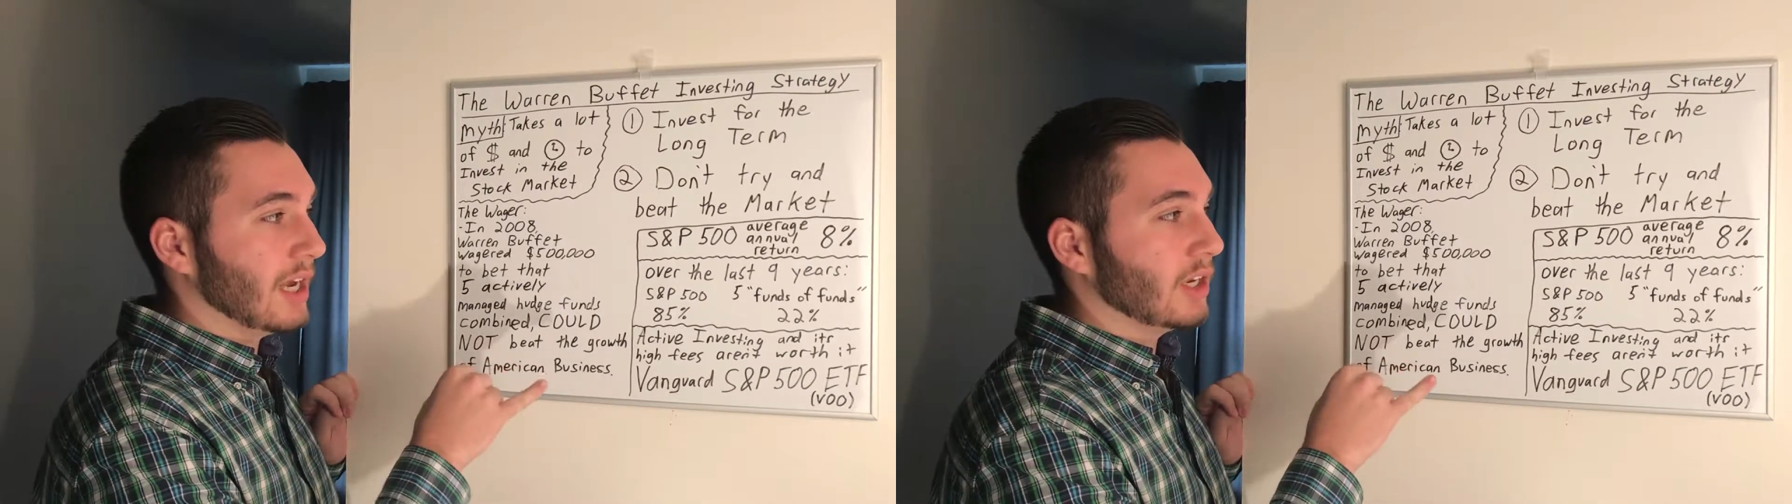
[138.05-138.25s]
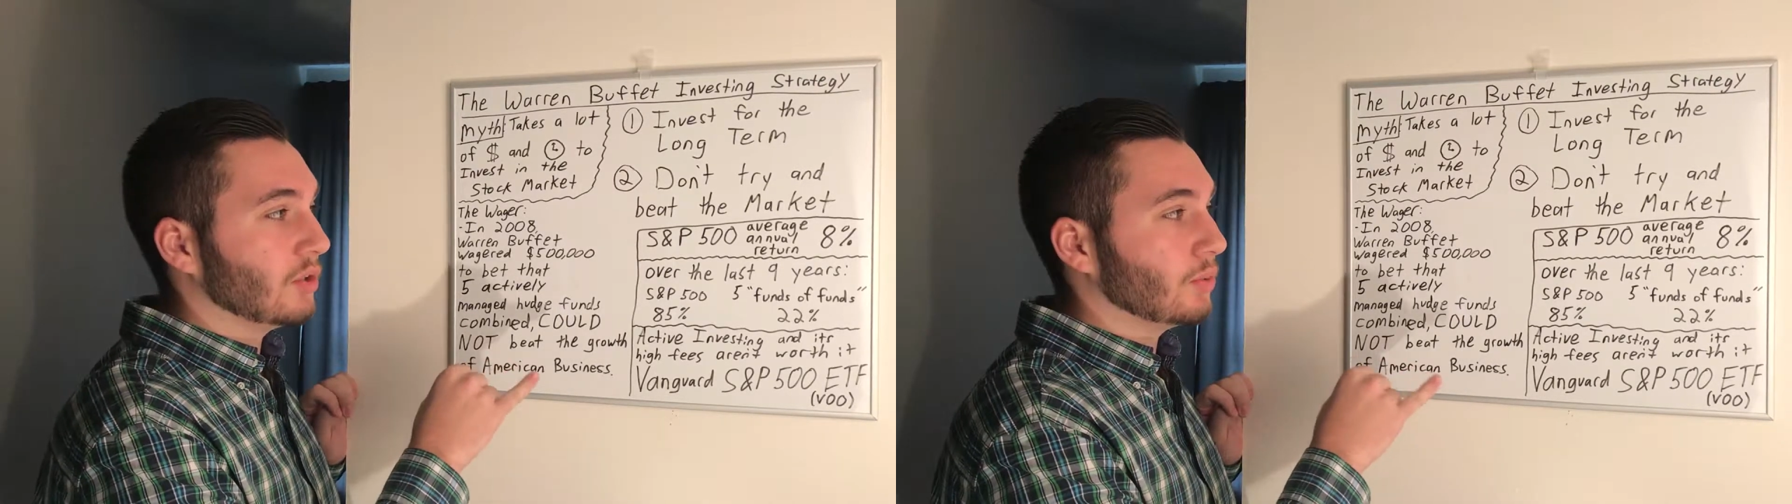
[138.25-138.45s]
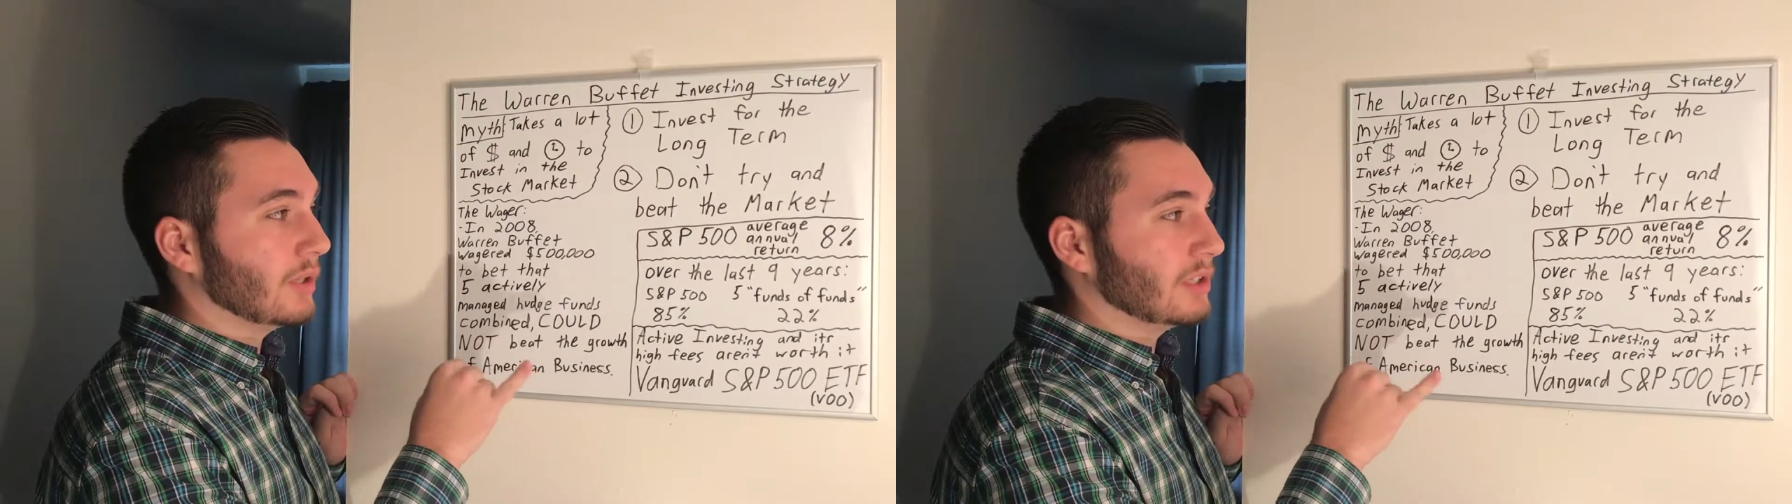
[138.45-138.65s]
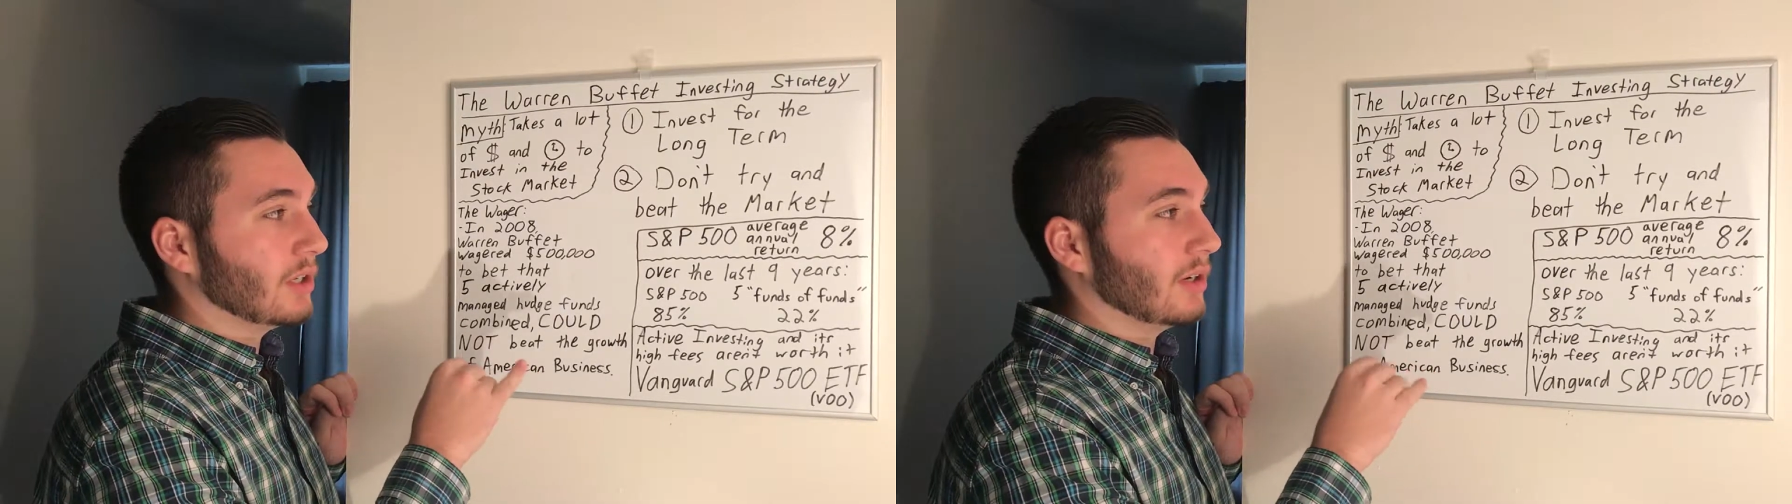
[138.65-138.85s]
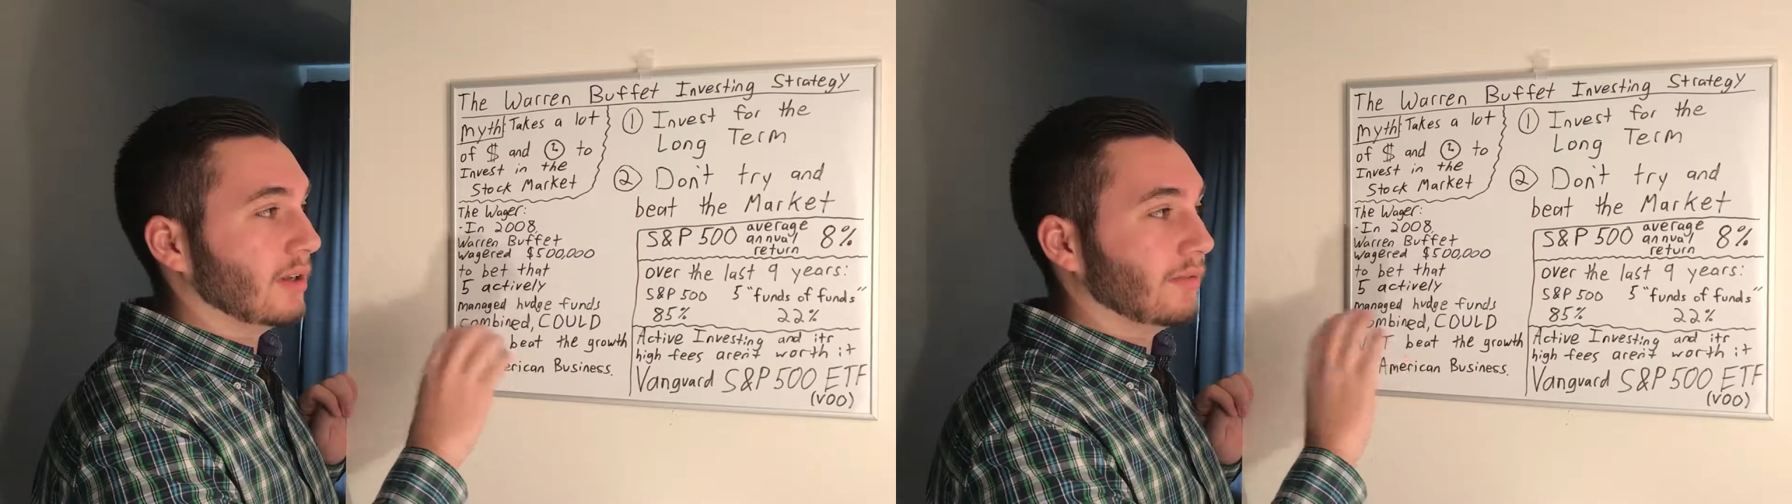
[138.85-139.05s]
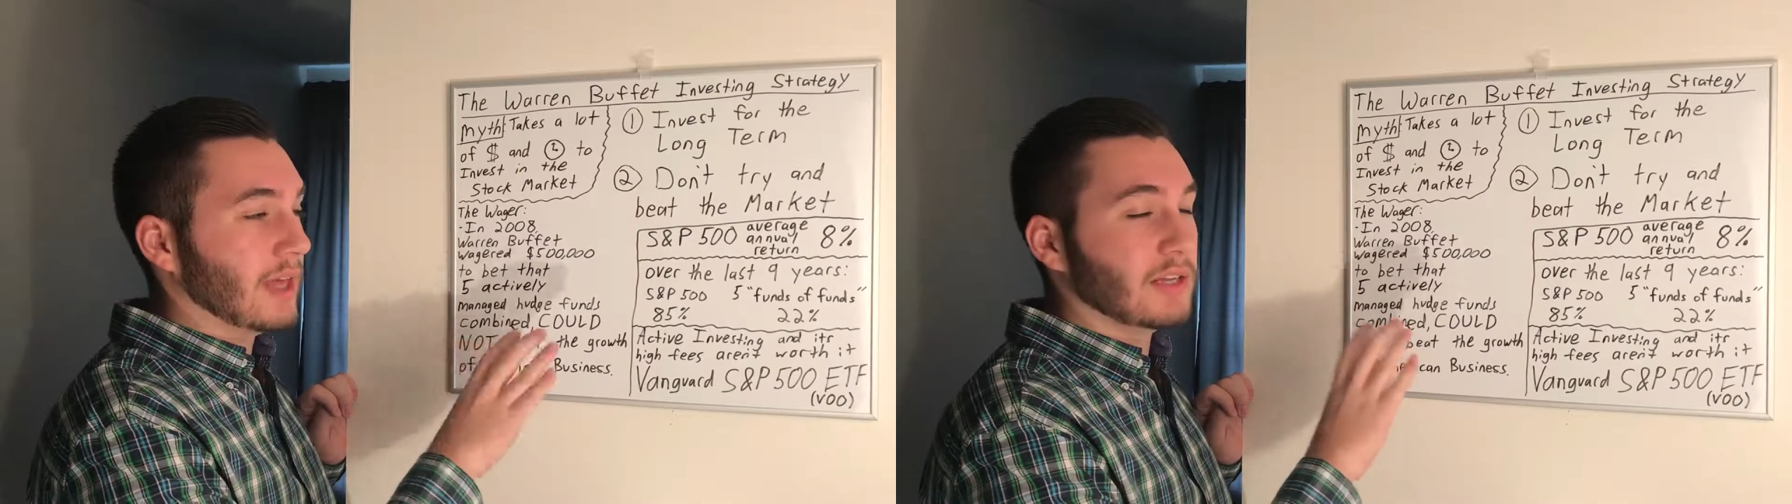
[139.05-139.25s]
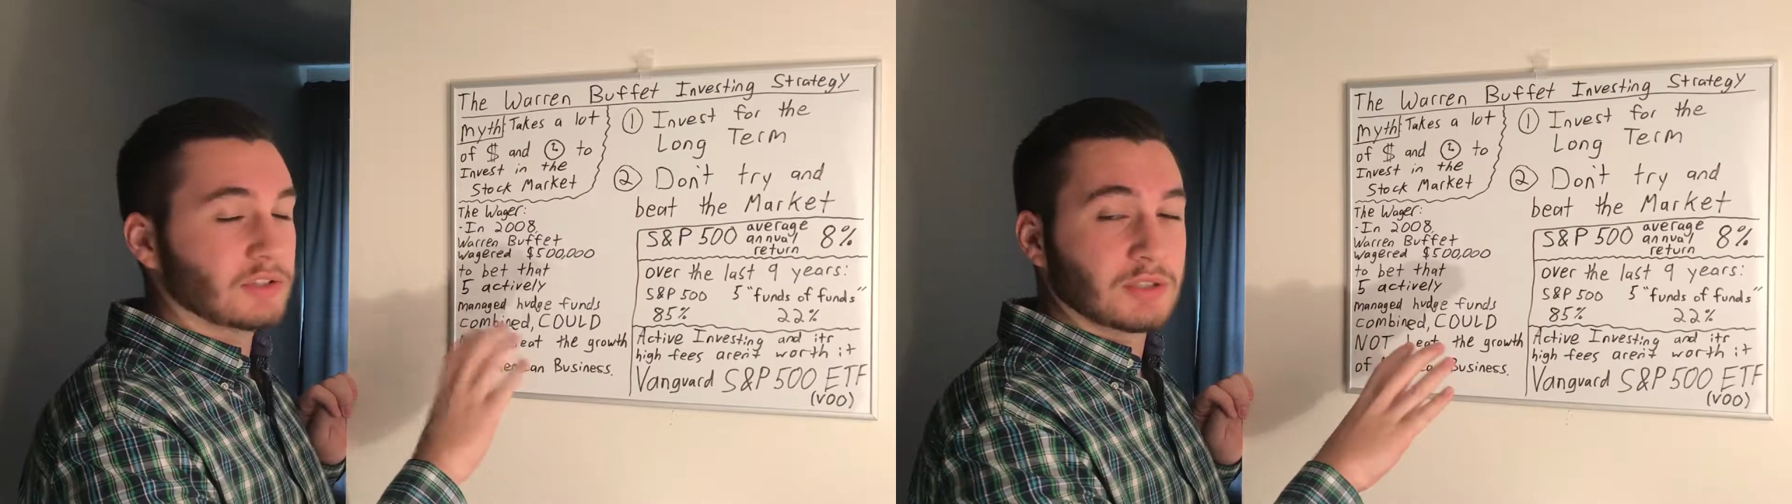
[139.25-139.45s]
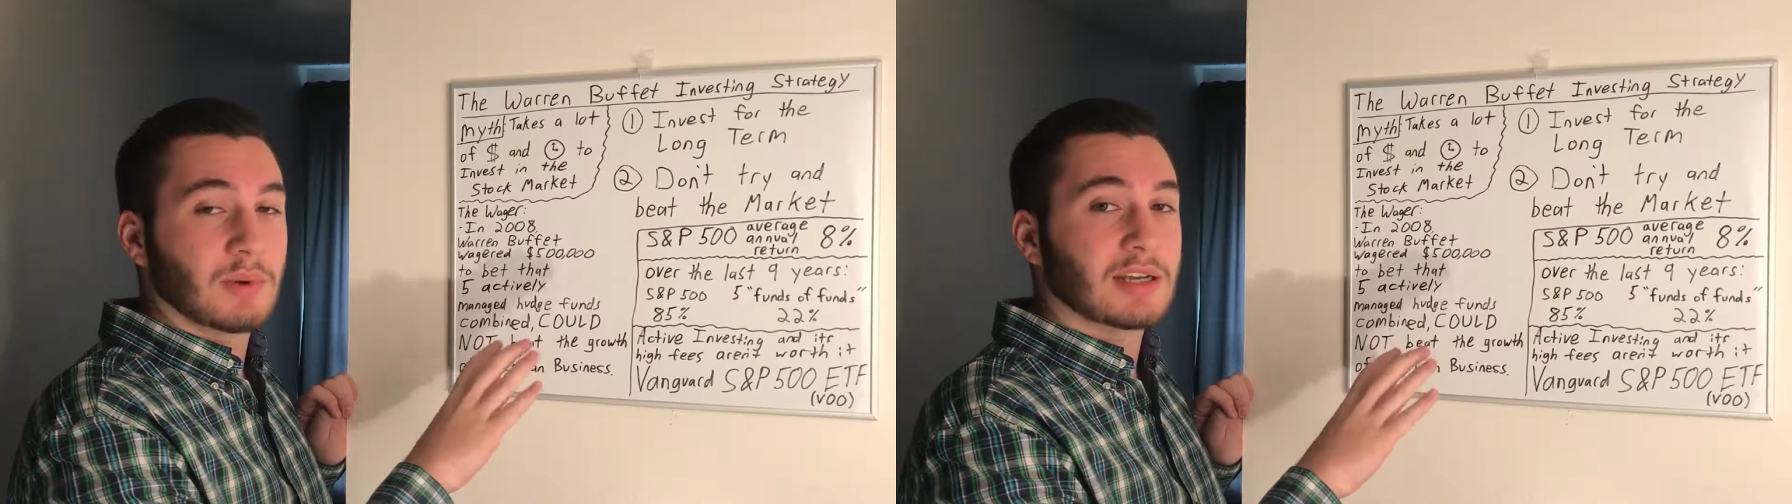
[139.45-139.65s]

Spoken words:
annual return of that just